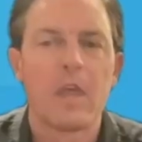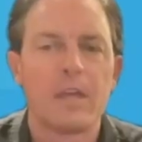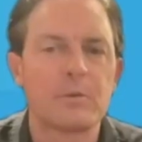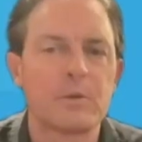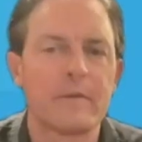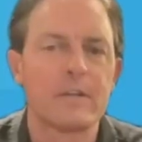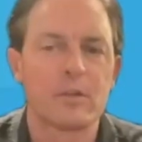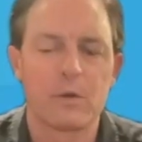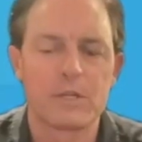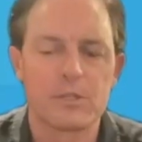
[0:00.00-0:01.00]
And so we do have another
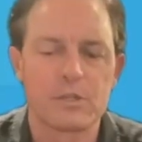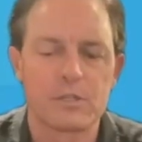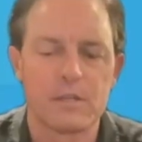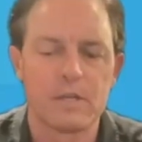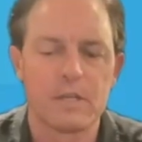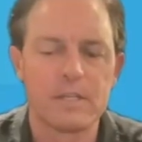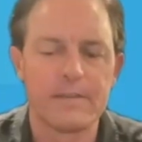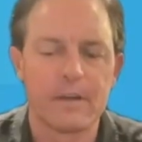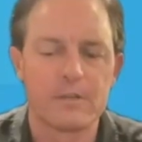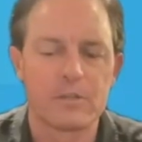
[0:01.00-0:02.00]
question just on, on DeFi,